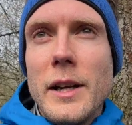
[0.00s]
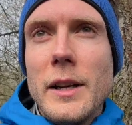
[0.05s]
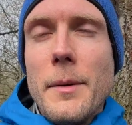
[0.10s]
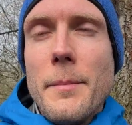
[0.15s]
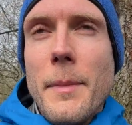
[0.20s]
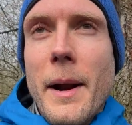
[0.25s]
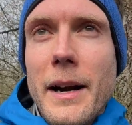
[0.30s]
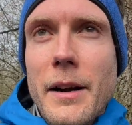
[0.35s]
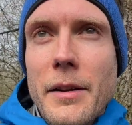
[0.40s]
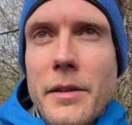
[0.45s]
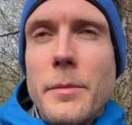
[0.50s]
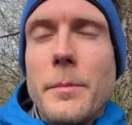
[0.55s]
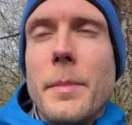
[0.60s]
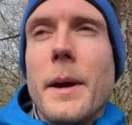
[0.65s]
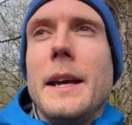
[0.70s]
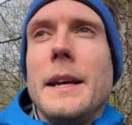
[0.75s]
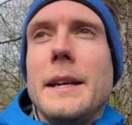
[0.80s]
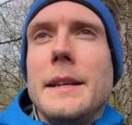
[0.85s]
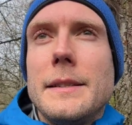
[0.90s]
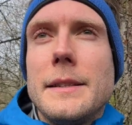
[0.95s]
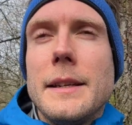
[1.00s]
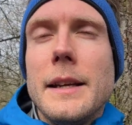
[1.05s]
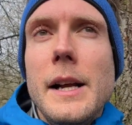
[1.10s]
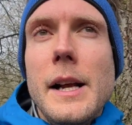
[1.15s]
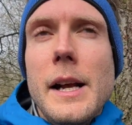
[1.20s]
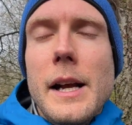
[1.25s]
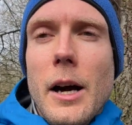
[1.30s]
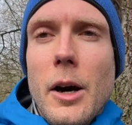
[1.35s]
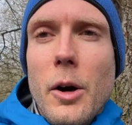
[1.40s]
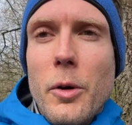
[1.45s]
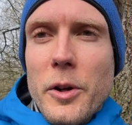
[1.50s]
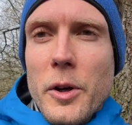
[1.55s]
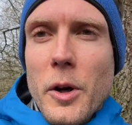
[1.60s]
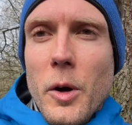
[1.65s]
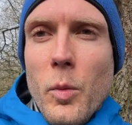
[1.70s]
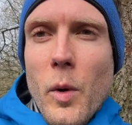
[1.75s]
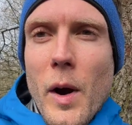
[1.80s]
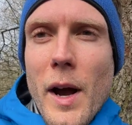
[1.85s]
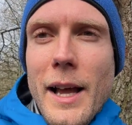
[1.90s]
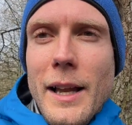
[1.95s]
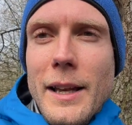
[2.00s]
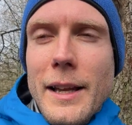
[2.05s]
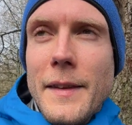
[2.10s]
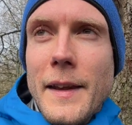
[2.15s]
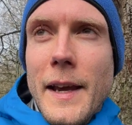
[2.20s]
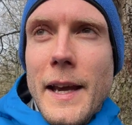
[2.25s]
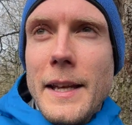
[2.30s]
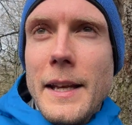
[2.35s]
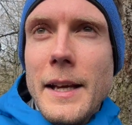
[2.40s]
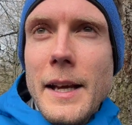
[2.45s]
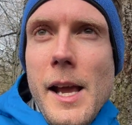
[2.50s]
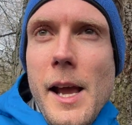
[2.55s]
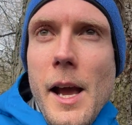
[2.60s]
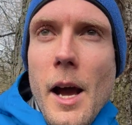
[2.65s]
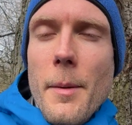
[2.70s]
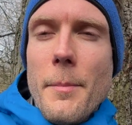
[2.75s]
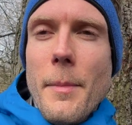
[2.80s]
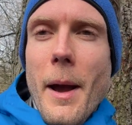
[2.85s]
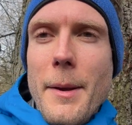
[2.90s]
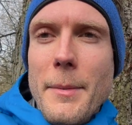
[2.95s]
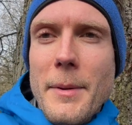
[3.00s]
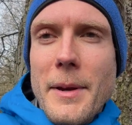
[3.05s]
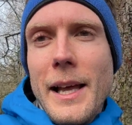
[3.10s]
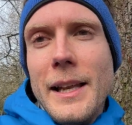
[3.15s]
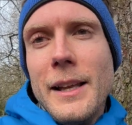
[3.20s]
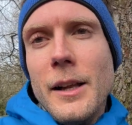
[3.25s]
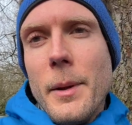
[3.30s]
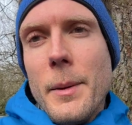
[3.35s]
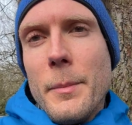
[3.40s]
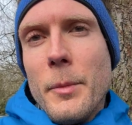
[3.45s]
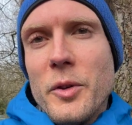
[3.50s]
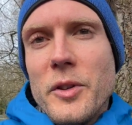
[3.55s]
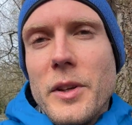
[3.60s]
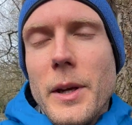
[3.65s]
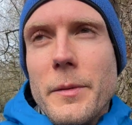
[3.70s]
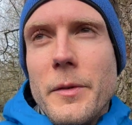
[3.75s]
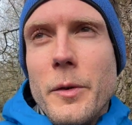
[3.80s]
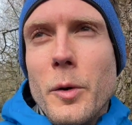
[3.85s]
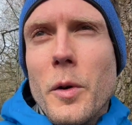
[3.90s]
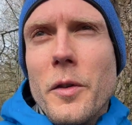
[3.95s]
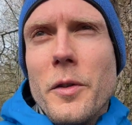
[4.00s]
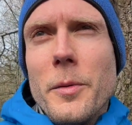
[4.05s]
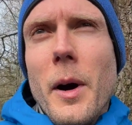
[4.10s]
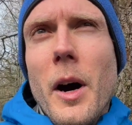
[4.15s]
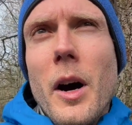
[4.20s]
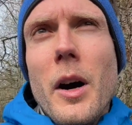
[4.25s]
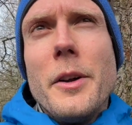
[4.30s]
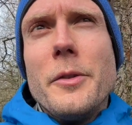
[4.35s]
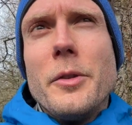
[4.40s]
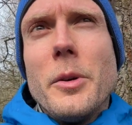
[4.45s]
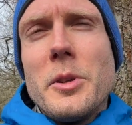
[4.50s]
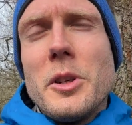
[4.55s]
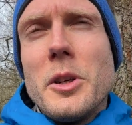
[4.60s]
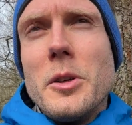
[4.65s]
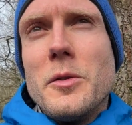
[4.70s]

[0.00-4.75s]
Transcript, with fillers: like marathon pace, holding on well, and then I maybe get a little bit more tip forward from a higher drop shoe